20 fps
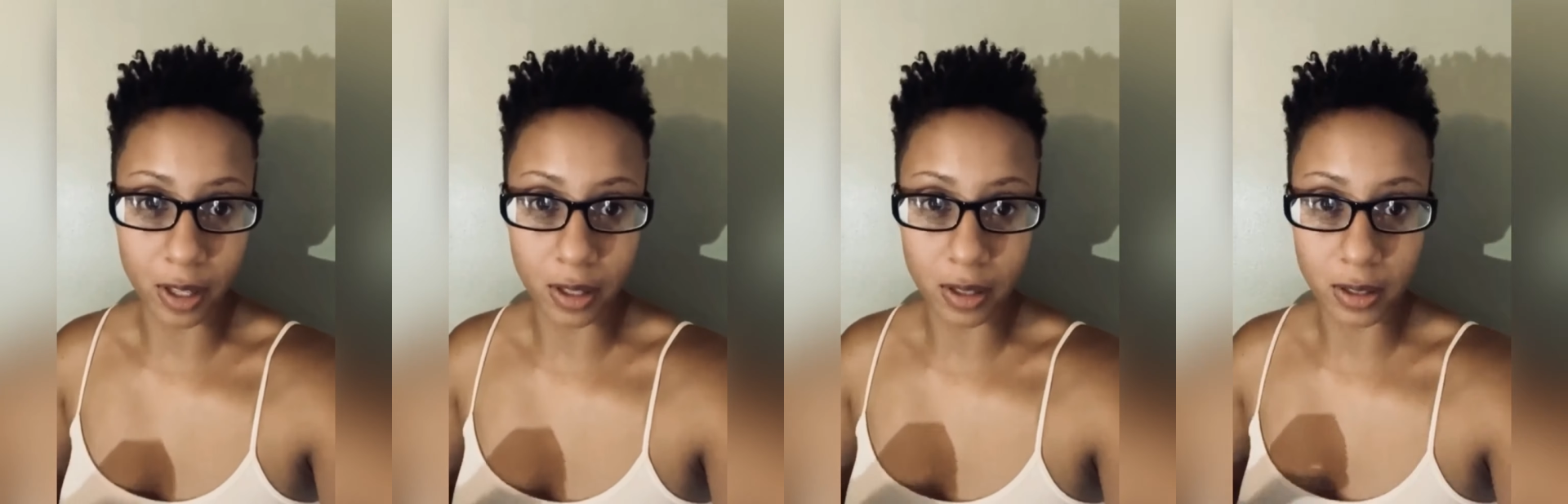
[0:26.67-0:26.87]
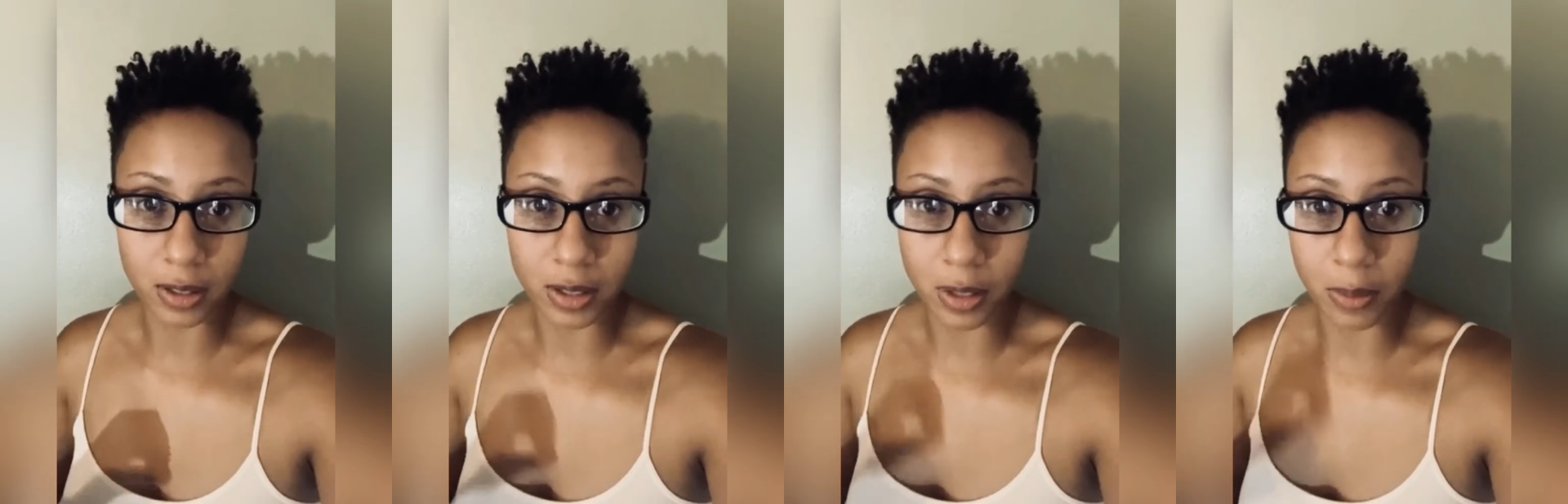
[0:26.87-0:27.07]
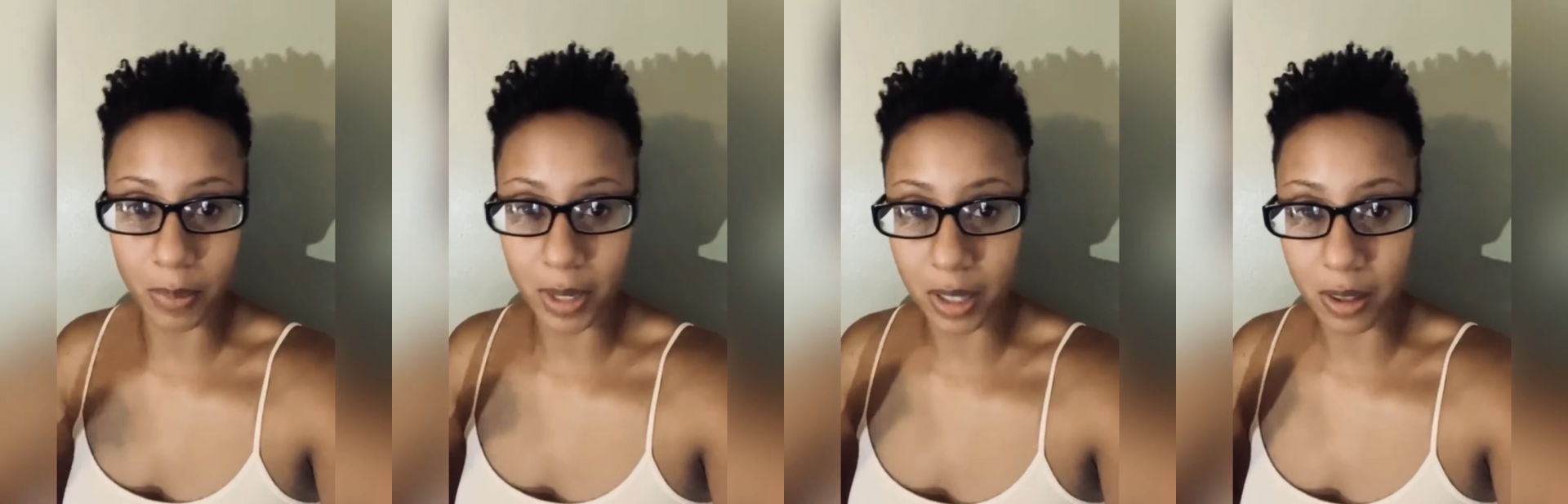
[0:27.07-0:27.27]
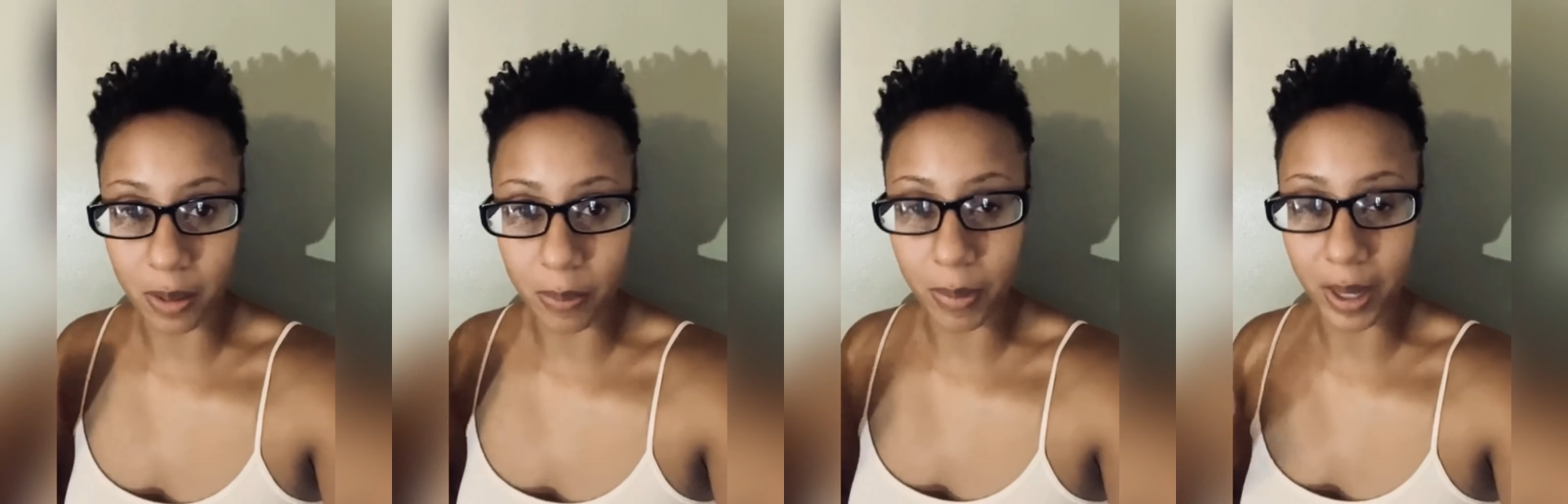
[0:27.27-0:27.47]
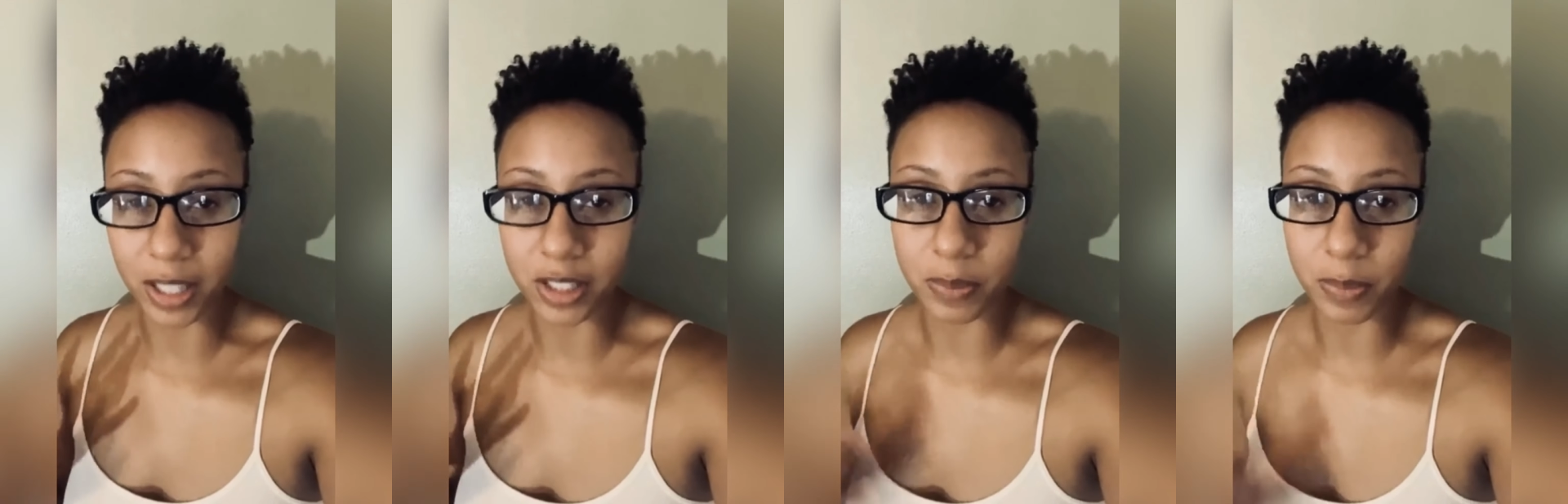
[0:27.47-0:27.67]
to be the
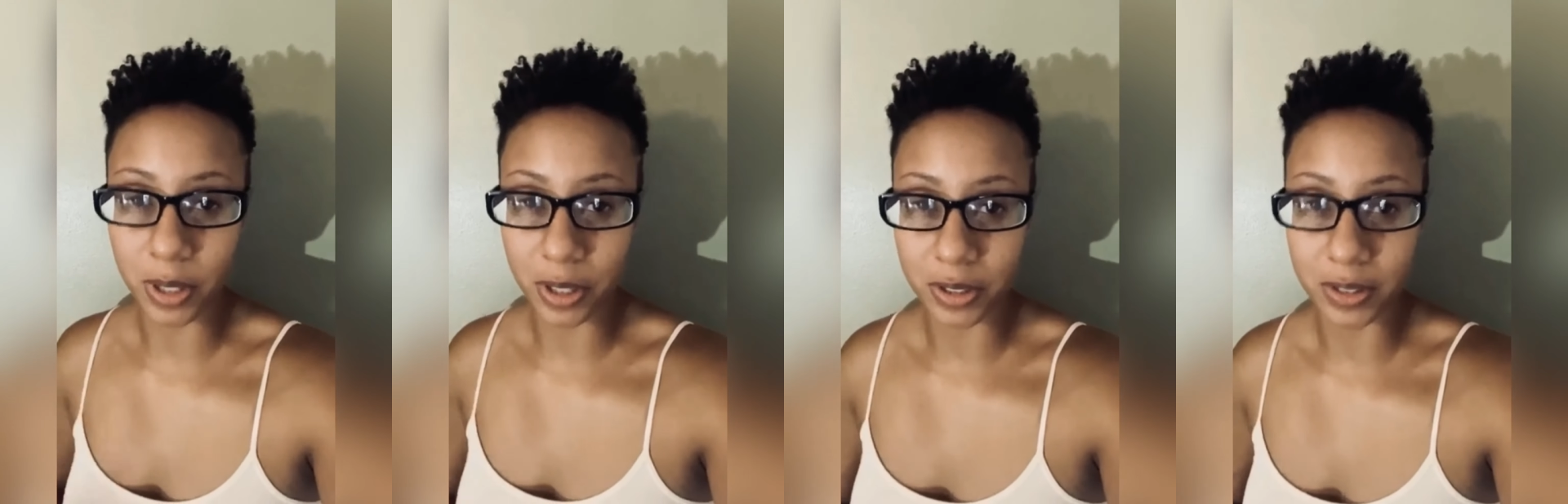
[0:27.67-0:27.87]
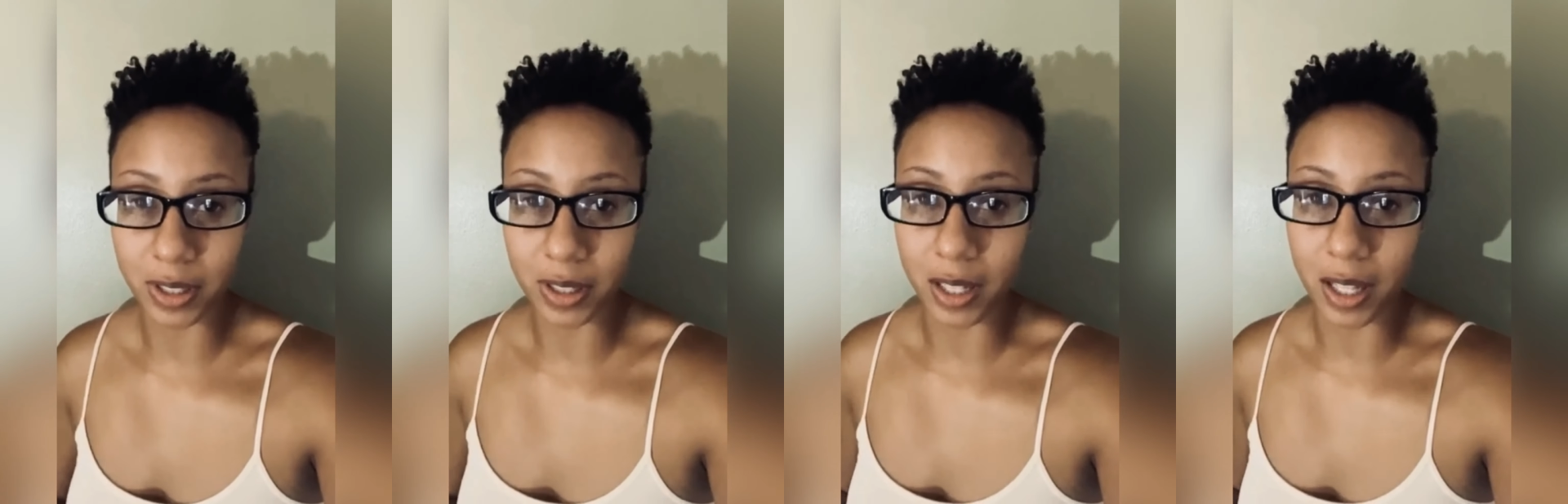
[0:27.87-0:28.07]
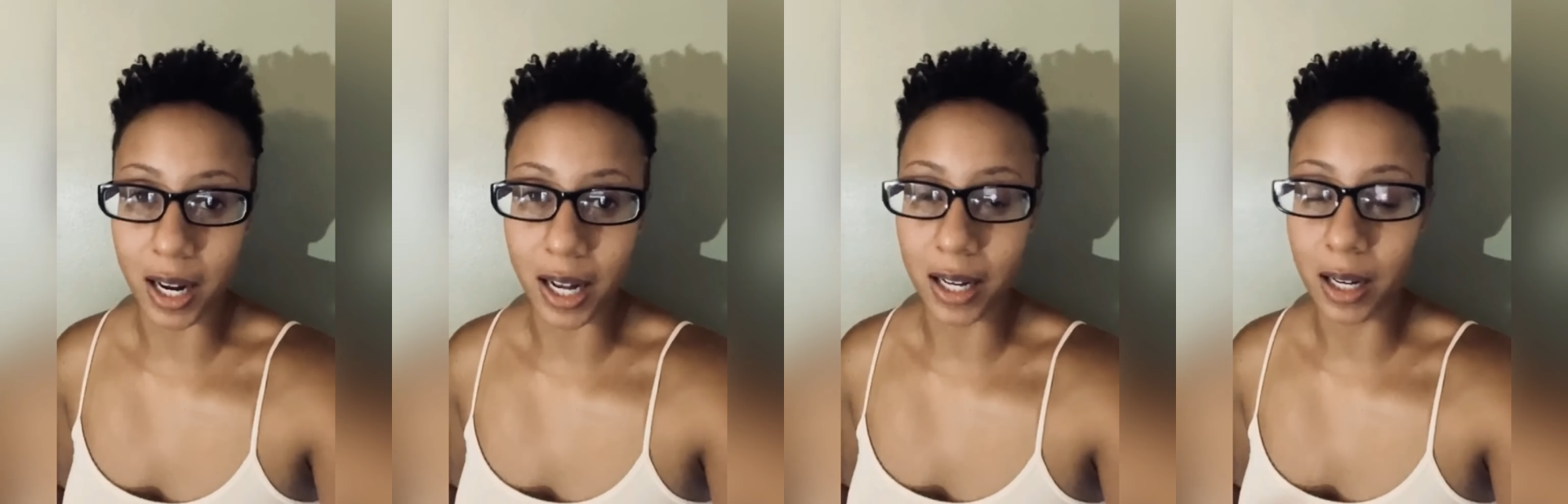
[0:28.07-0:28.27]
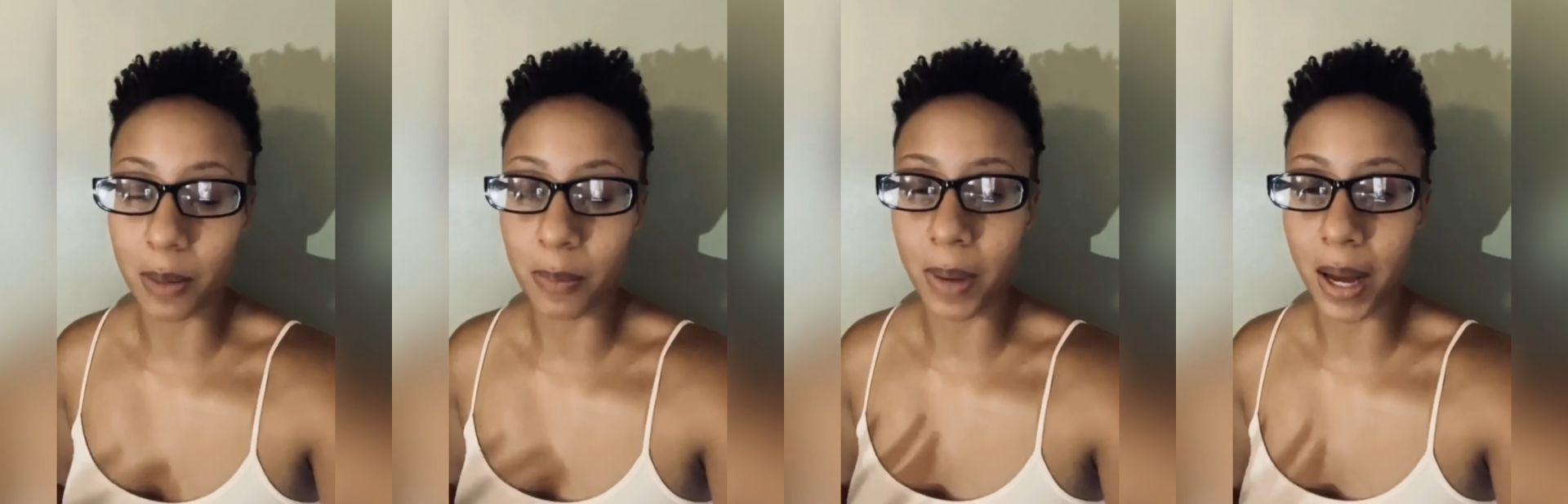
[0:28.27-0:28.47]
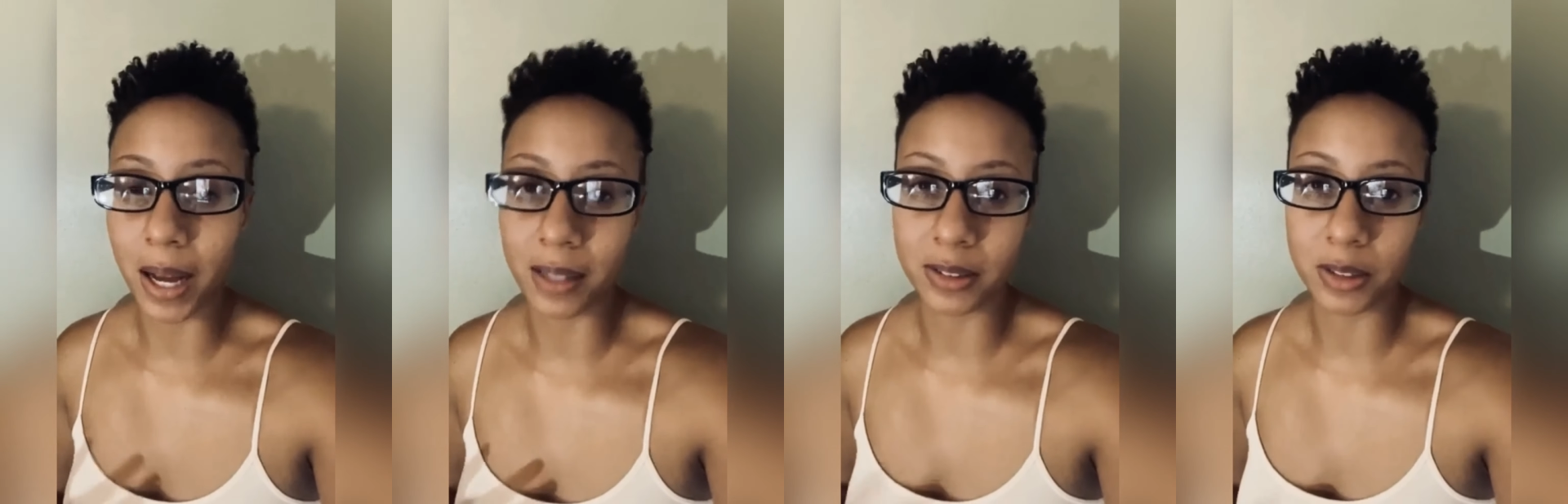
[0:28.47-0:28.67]
best person that I could
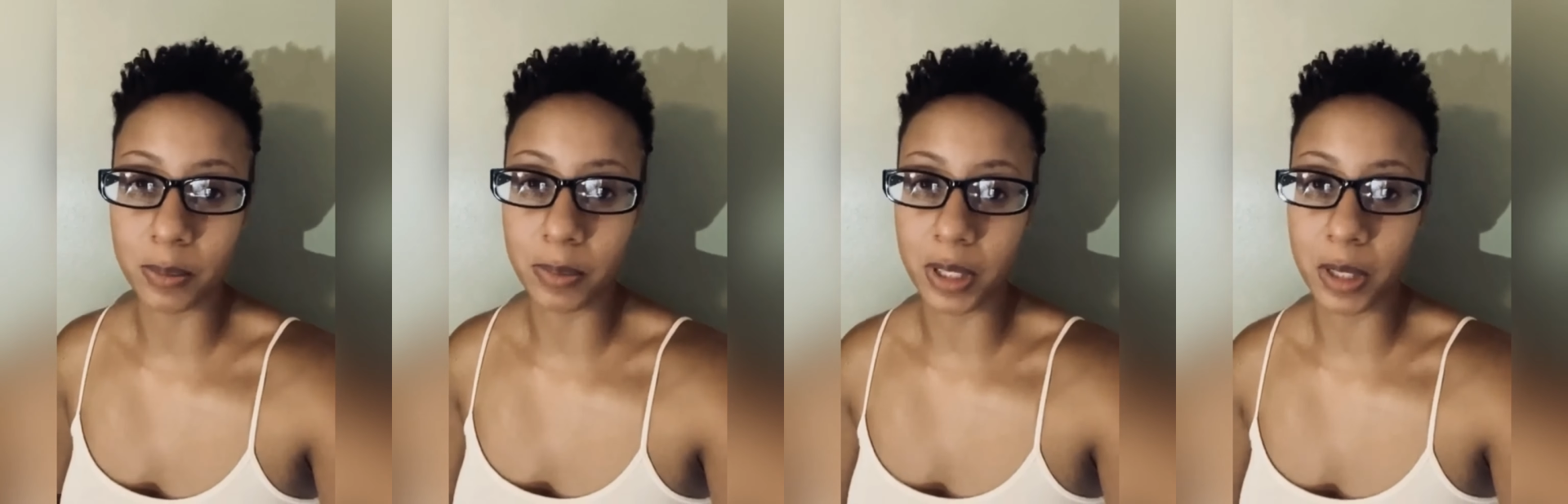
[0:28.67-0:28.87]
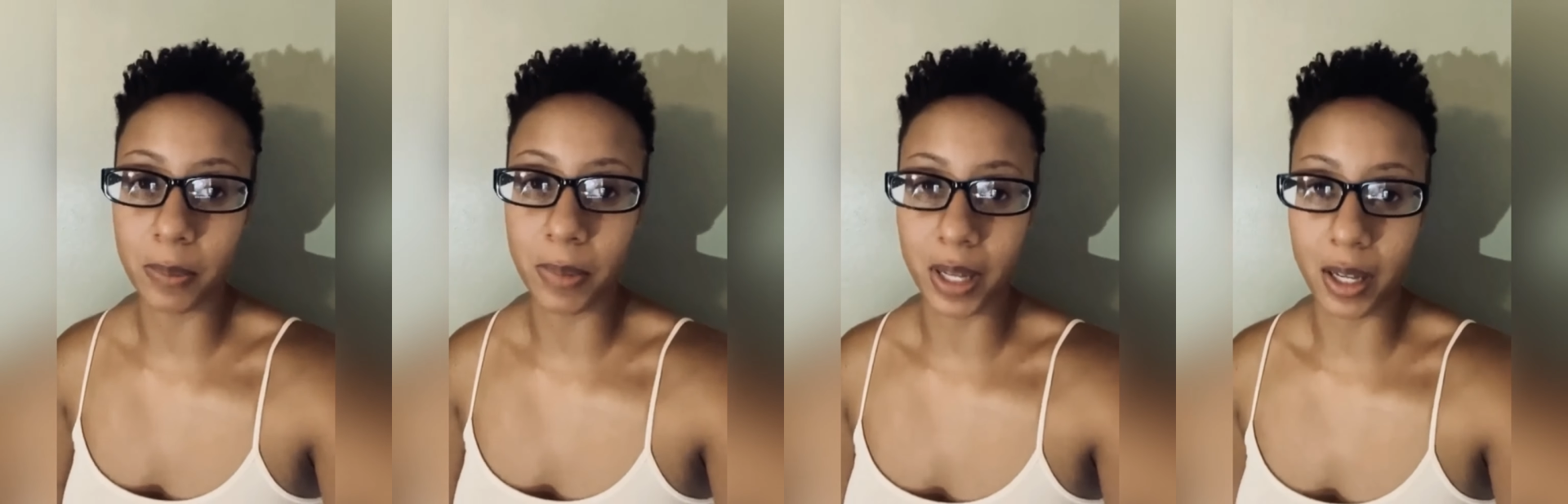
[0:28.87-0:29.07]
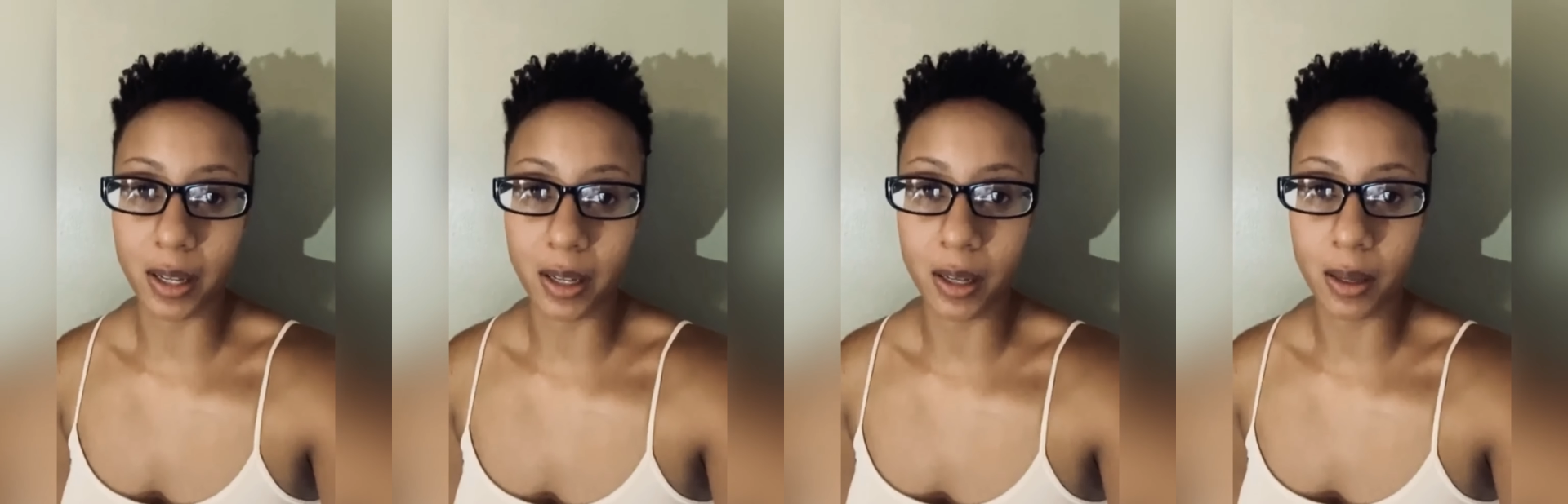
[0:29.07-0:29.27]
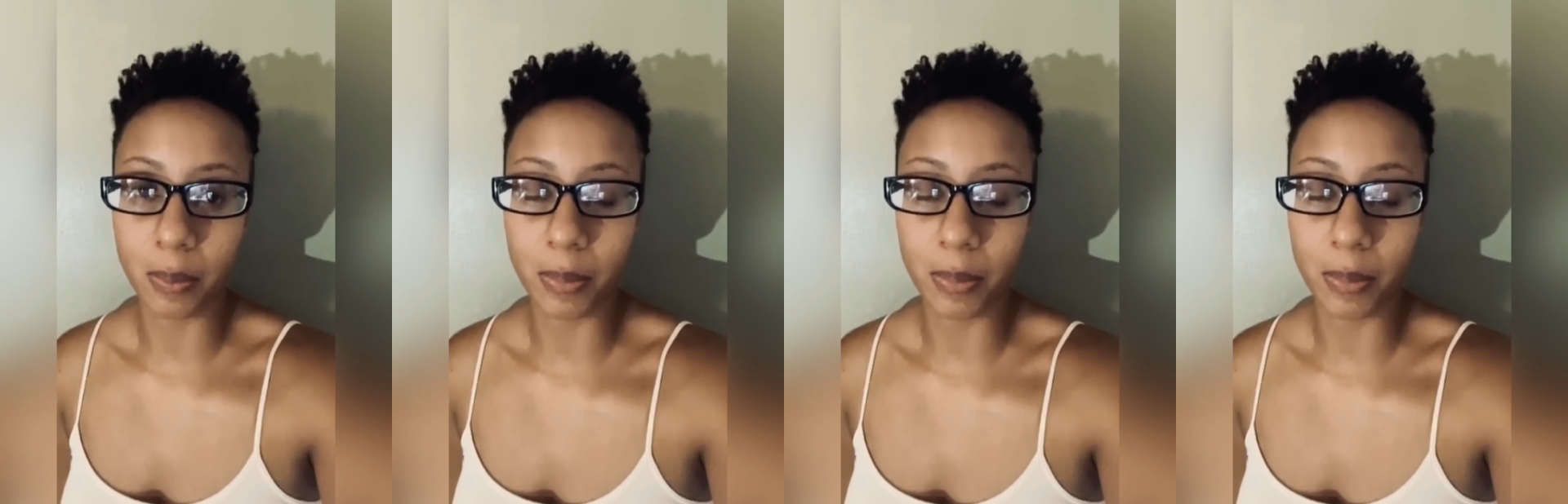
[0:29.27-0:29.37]
possibly be.